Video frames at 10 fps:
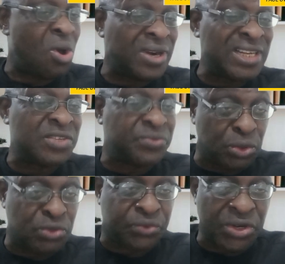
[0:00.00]
All these
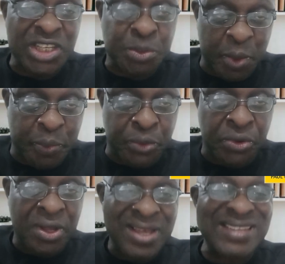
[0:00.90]
votes for these
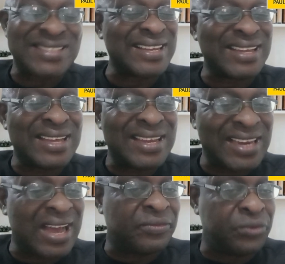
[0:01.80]
people, they are